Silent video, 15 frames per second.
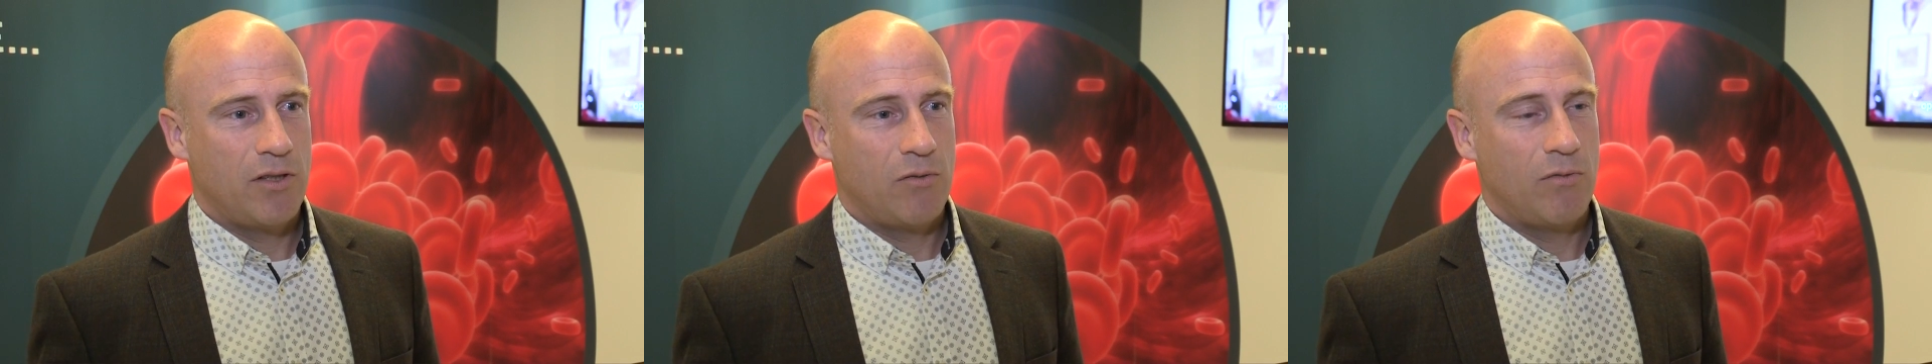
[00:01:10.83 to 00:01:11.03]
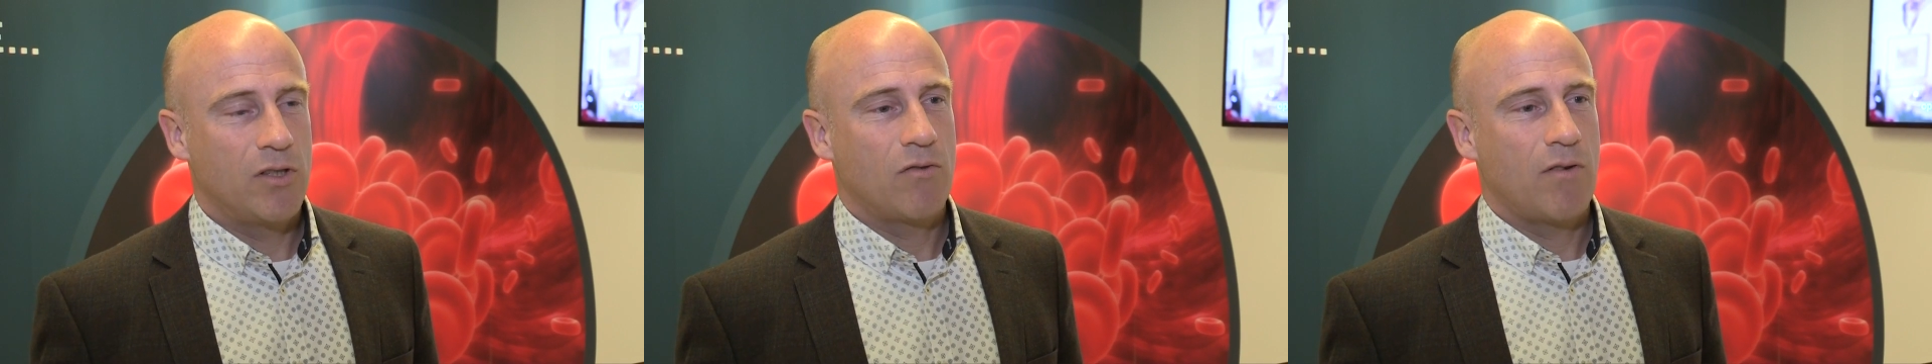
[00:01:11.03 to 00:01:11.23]

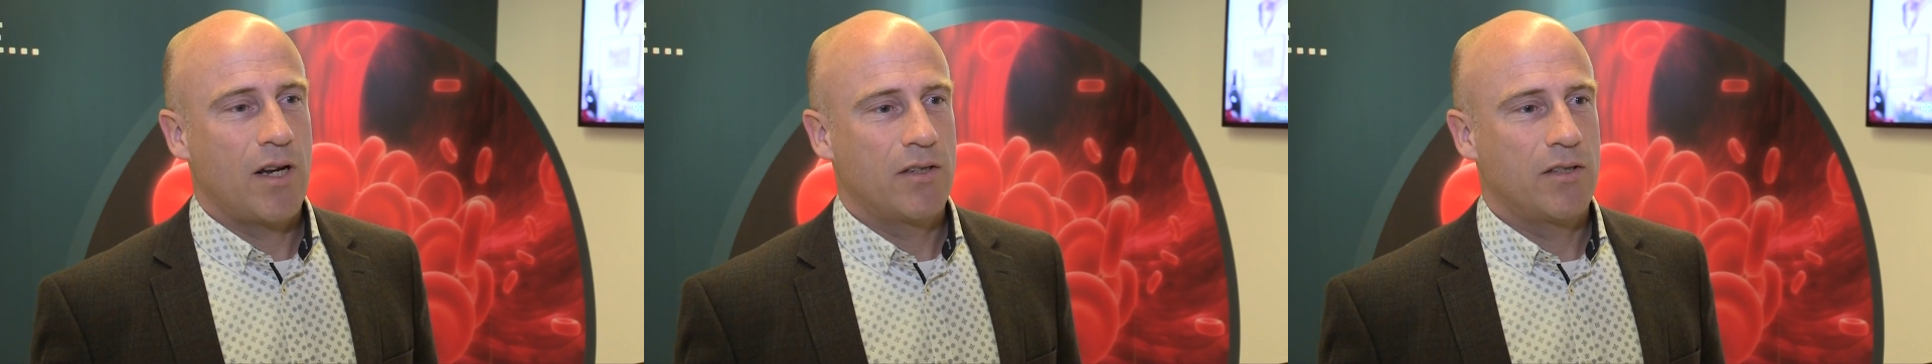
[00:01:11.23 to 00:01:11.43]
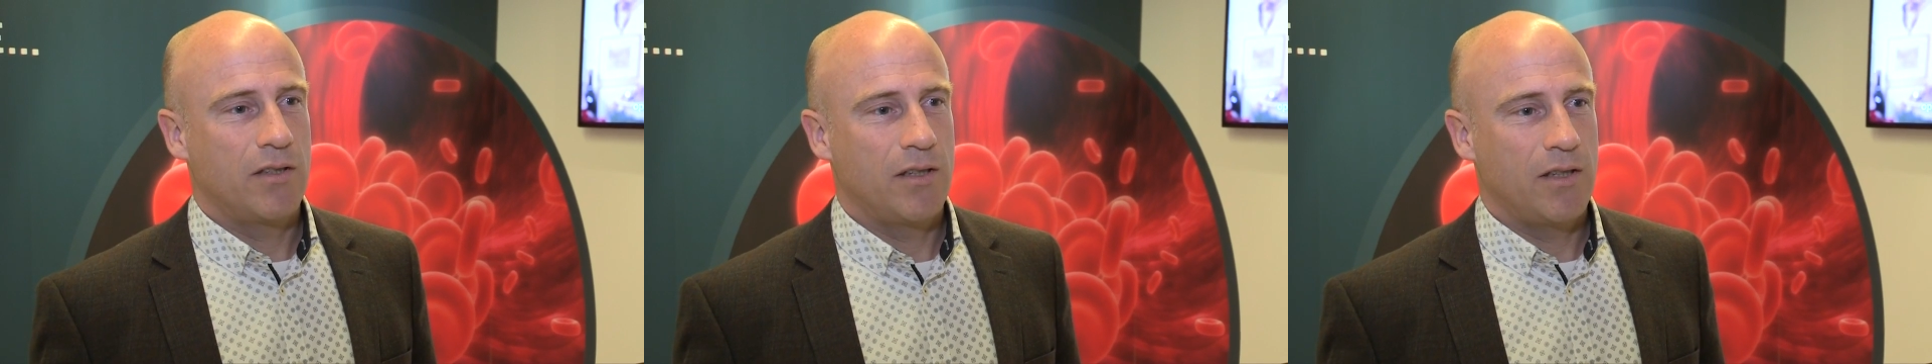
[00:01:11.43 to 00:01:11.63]
to
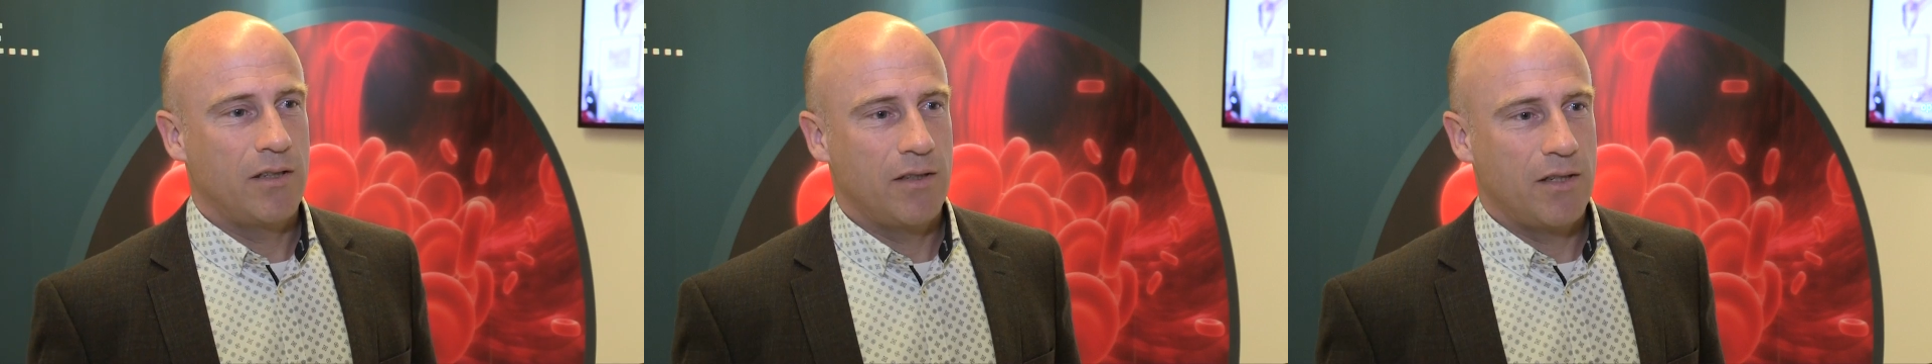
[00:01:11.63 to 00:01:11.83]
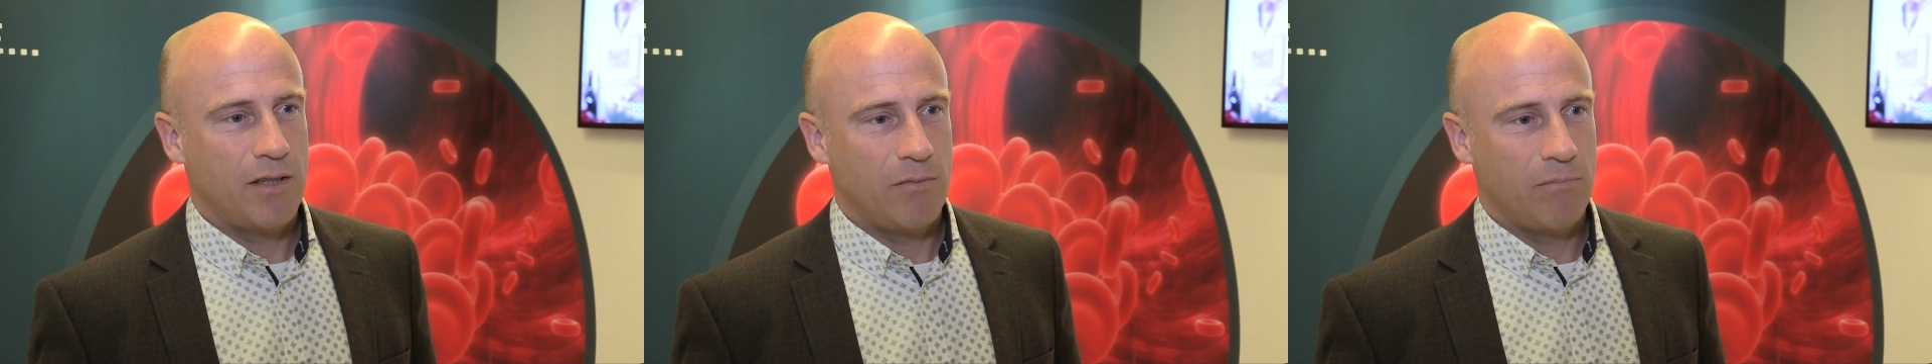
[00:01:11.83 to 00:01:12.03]
interact in a,
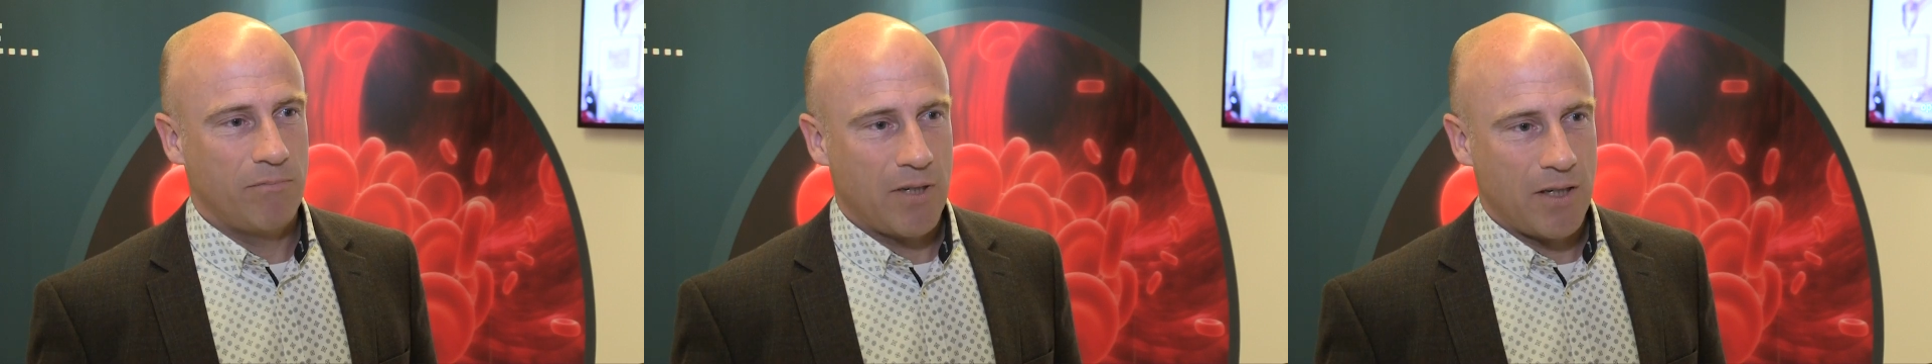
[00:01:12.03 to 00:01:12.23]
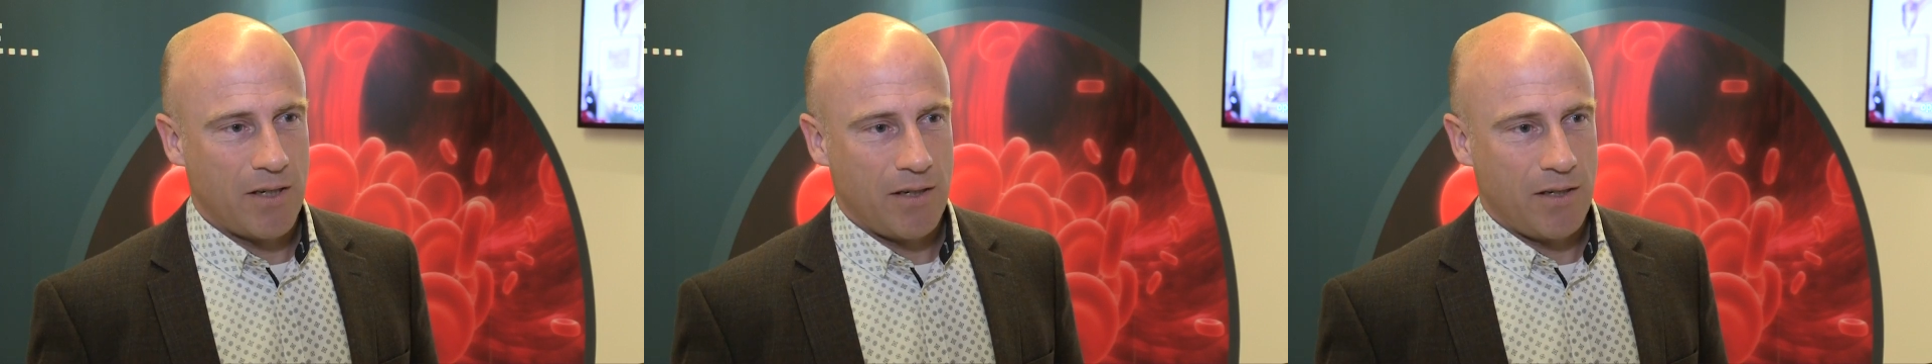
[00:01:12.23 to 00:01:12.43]
at, a,
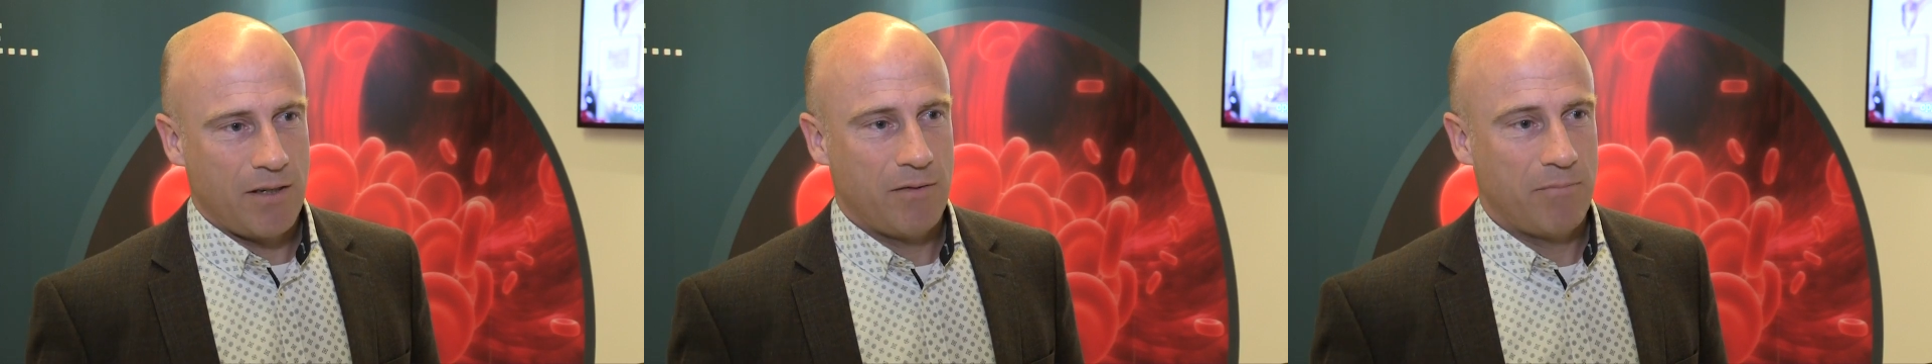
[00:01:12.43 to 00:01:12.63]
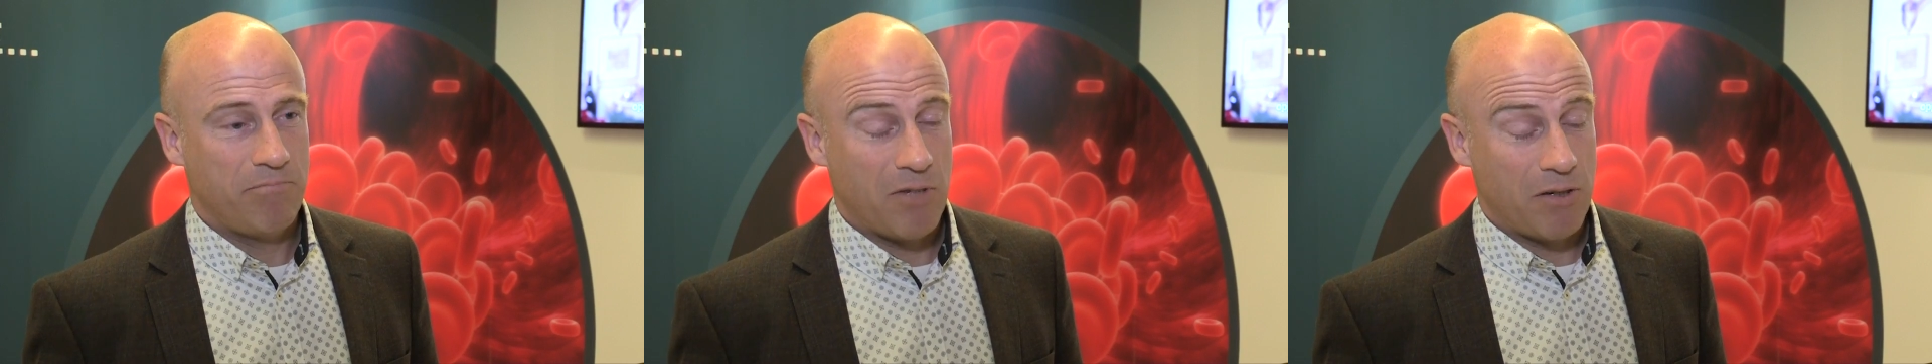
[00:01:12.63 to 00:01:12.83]

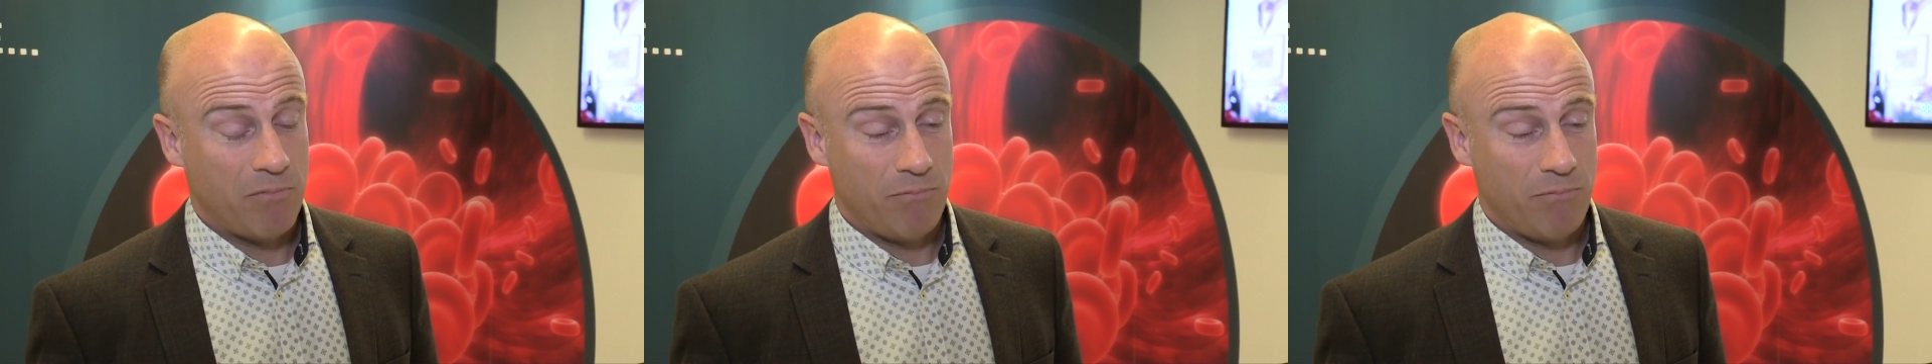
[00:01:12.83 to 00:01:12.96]
at,